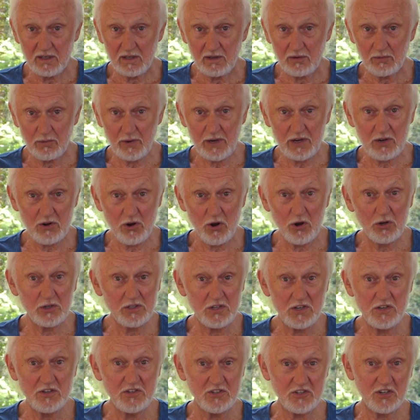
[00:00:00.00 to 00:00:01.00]
we
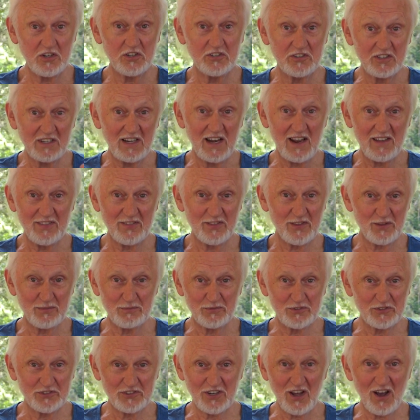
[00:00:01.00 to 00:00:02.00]
couldn't just let them
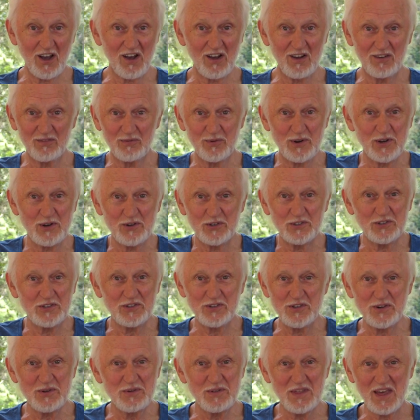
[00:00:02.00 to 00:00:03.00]
starve. We couldn't
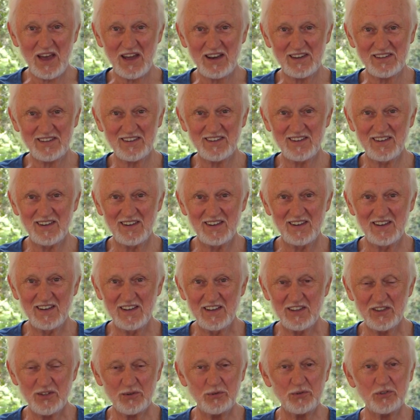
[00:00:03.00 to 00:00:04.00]
do that.
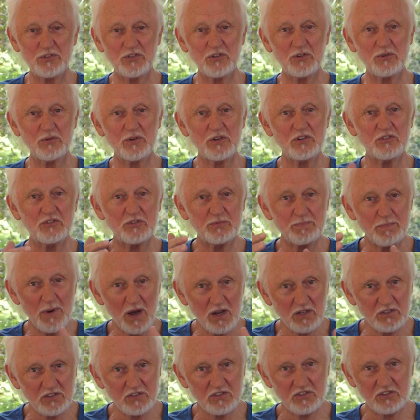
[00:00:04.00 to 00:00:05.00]
There was a
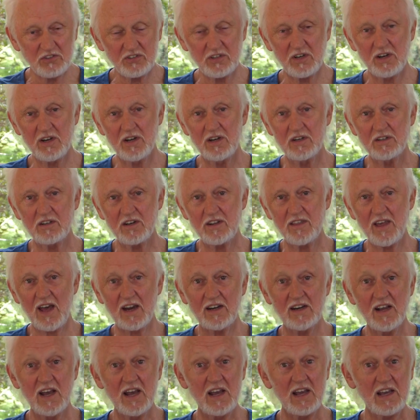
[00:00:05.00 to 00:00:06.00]
response to
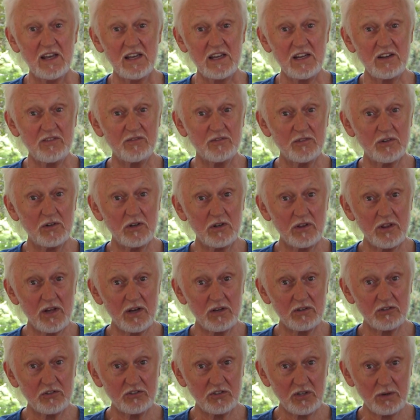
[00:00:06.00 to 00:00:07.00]
that. Even
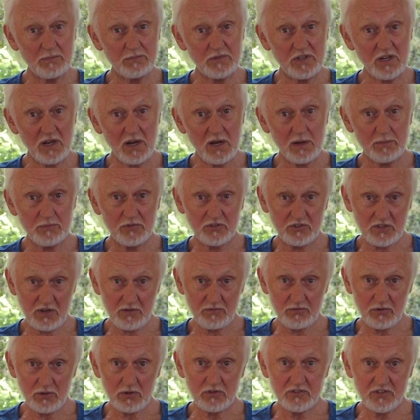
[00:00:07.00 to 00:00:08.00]
although sometimes,
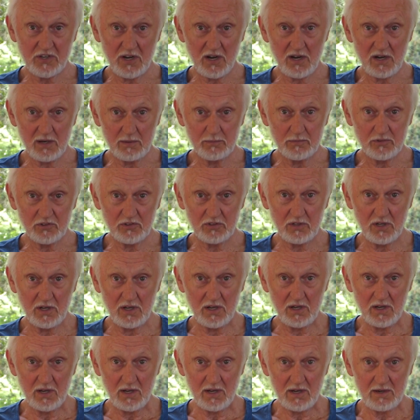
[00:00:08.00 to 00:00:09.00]
several times,
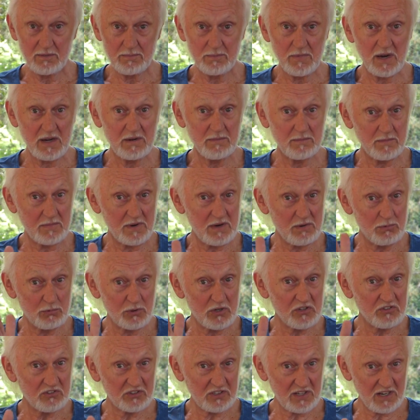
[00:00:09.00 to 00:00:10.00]
it meant me
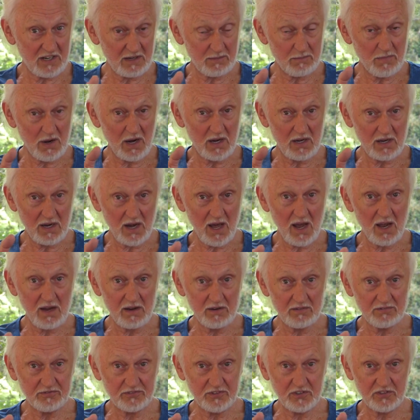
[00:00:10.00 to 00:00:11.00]
risking my
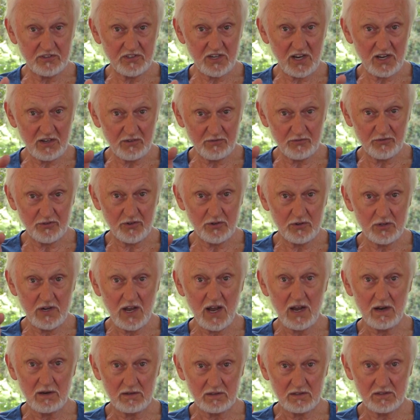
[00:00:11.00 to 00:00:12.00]
life to take food
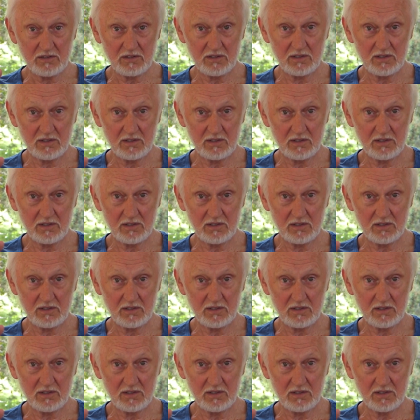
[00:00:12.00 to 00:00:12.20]
out